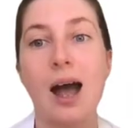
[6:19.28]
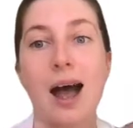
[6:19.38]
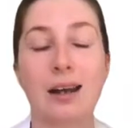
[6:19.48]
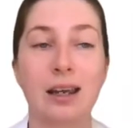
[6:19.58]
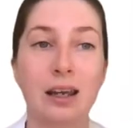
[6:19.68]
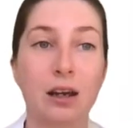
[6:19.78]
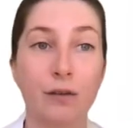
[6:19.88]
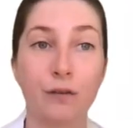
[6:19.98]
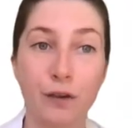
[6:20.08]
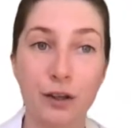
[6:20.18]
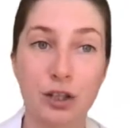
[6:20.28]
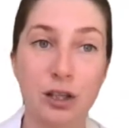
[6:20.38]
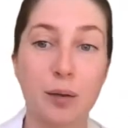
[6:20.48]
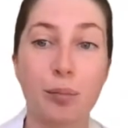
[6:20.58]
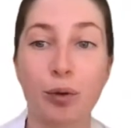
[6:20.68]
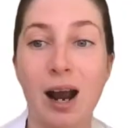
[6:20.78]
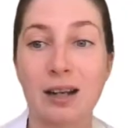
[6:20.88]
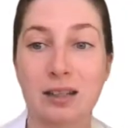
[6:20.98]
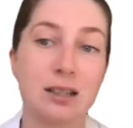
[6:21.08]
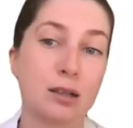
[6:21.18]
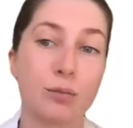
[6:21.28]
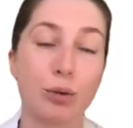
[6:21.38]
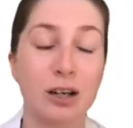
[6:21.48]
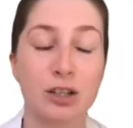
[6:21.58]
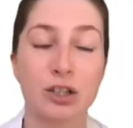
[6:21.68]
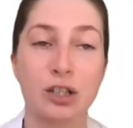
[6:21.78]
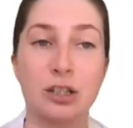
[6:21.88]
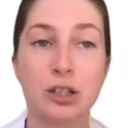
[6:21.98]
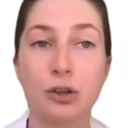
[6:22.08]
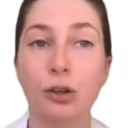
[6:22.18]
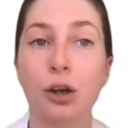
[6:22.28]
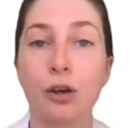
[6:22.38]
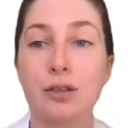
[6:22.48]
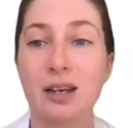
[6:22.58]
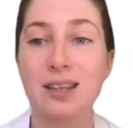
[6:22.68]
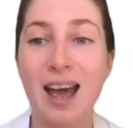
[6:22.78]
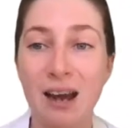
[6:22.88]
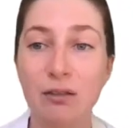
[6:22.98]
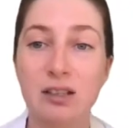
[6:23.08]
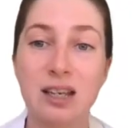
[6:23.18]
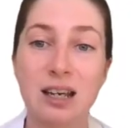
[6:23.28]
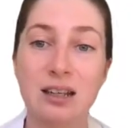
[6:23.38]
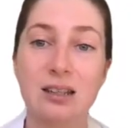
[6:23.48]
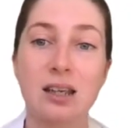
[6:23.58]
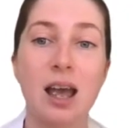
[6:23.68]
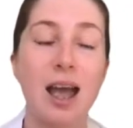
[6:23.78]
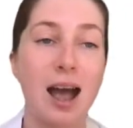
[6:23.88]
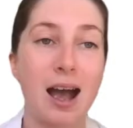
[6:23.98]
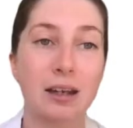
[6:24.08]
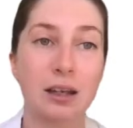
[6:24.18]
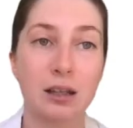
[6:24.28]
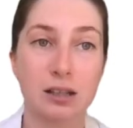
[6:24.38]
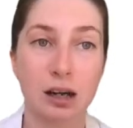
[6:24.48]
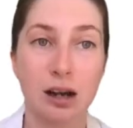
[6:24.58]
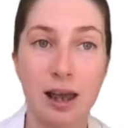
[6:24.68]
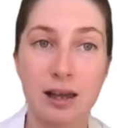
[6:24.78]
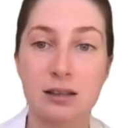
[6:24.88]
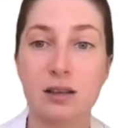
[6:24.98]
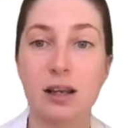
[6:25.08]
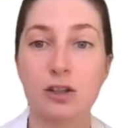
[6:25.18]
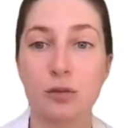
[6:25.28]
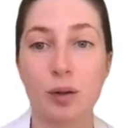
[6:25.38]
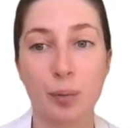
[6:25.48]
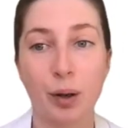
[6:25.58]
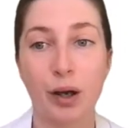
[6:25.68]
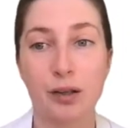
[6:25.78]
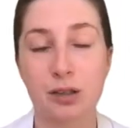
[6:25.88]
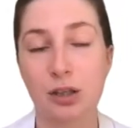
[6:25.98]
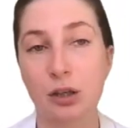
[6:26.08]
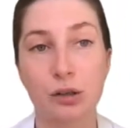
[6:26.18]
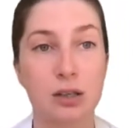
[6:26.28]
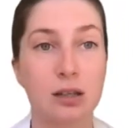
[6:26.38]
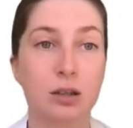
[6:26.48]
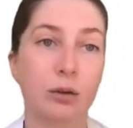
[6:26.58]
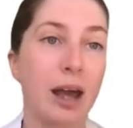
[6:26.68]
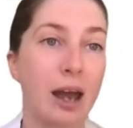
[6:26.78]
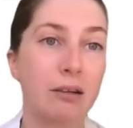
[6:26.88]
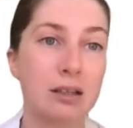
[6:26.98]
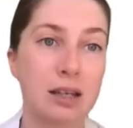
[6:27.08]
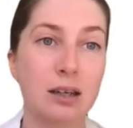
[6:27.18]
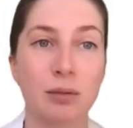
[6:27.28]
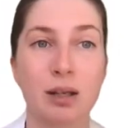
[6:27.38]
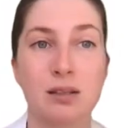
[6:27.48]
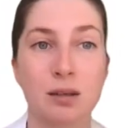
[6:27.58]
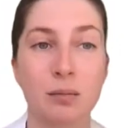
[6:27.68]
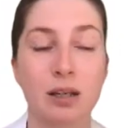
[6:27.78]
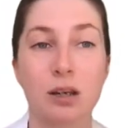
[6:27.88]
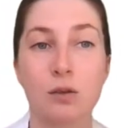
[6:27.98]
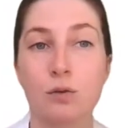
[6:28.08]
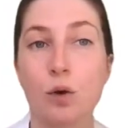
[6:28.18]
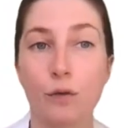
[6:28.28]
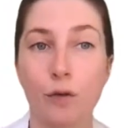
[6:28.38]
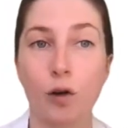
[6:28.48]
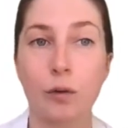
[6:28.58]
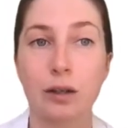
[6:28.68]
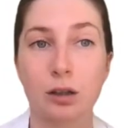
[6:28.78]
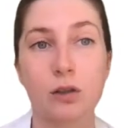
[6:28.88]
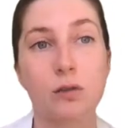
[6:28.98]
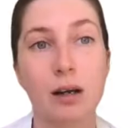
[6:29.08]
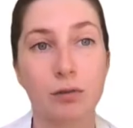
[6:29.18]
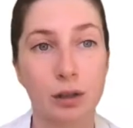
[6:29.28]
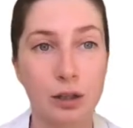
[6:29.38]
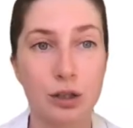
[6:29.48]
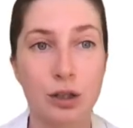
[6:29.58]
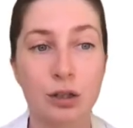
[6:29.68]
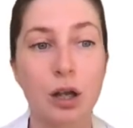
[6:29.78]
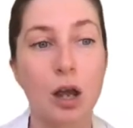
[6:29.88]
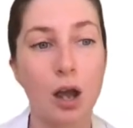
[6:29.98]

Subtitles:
and he officially brandishes Huguenots as heretics and declares that they should be persecuted. So heretic means somebody who's not following the correct religion.